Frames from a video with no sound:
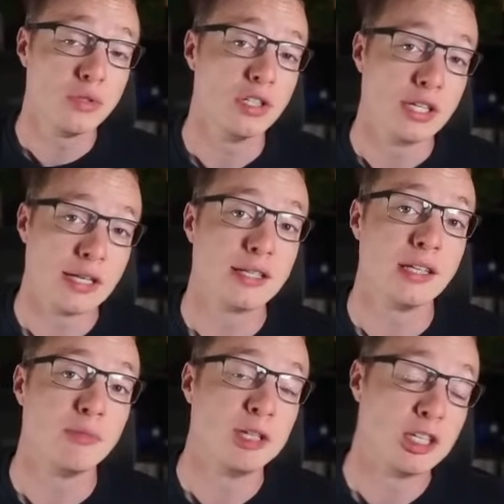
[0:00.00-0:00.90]
the JIT
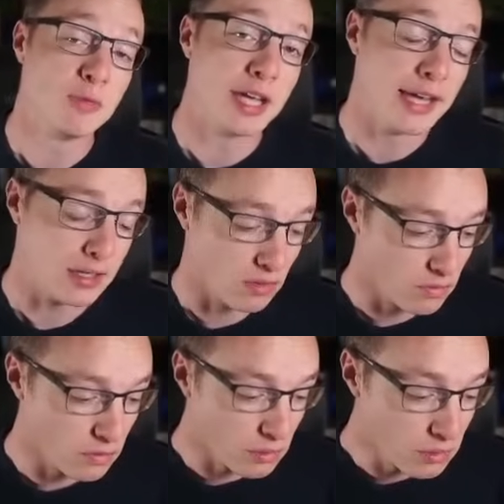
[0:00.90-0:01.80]
in PHP
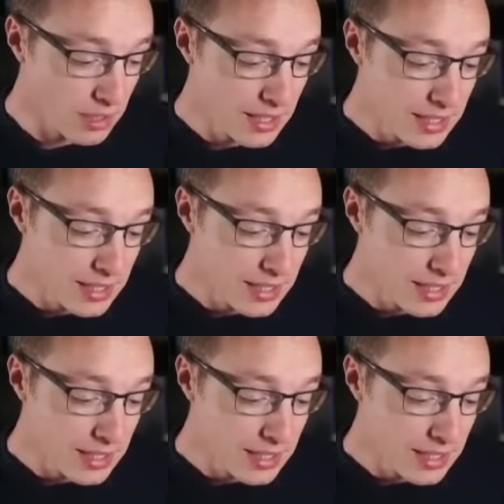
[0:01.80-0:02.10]
8.4.